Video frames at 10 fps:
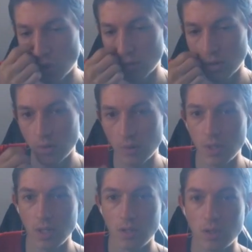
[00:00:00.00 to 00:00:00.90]
do I want to do
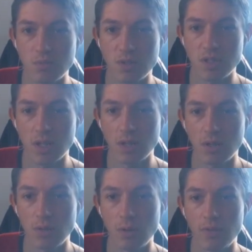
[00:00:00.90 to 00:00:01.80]
here? Cosmic
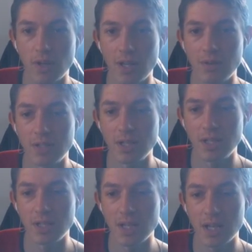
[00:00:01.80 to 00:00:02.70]
Cyclone, if I guarantee
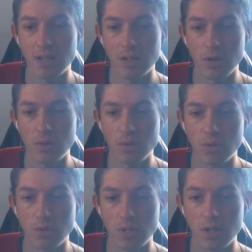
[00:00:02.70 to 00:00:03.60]
the attack can go
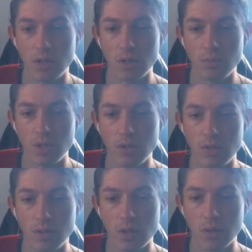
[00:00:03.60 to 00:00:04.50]
through, then I'll be good
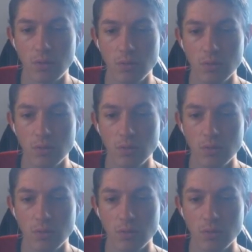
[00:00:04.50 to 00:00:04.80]
to go.